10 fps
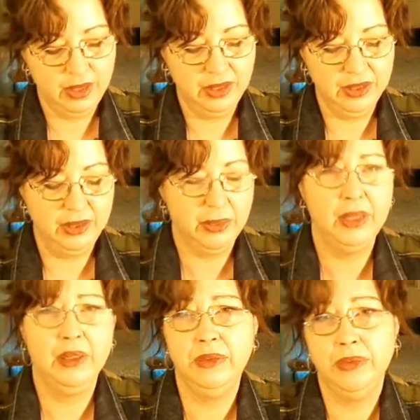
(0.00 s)
think it's
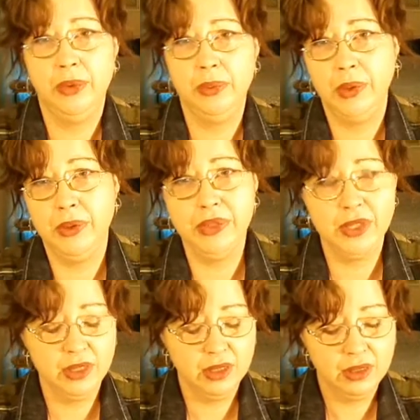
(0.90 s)
mainly for the
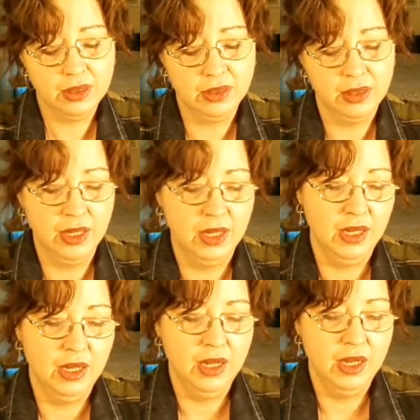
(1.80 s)
protein in it.
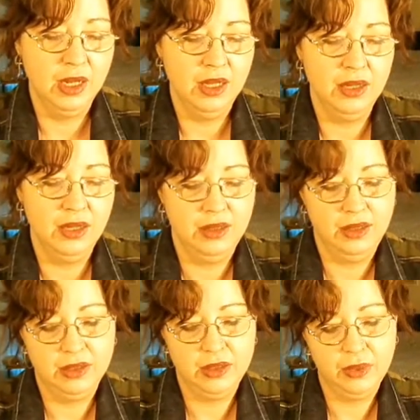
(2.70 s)
The
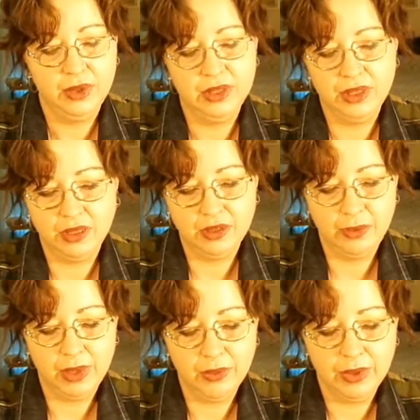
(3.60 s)
next one is also
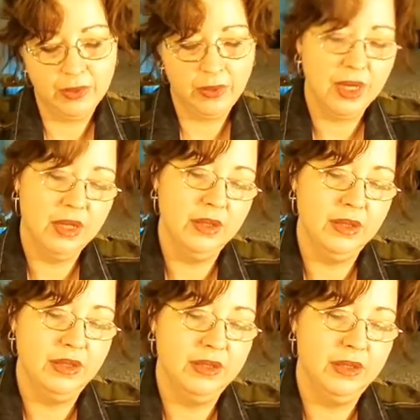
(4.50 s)
by Wet n Wild,
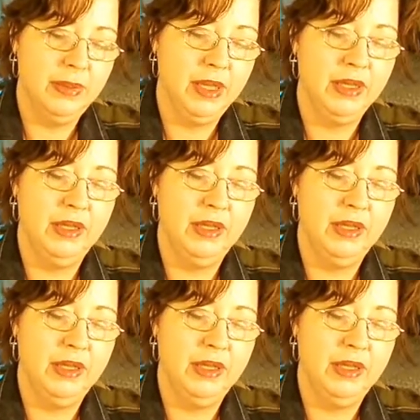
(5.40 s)
and it's Mega